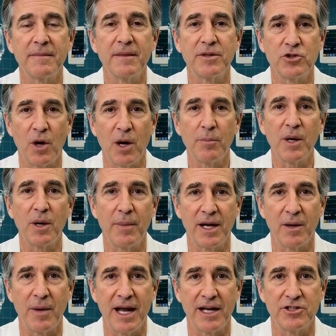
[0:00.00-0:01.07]
Saw
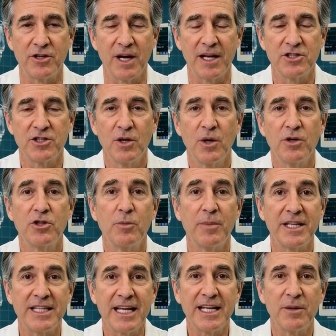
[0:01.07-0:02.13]
palmetto extract should also
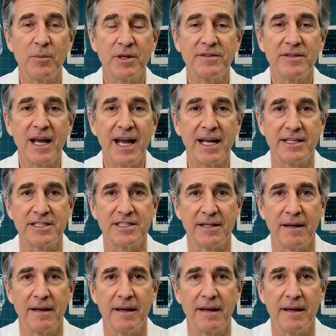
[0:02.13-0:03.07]
be taken with fats,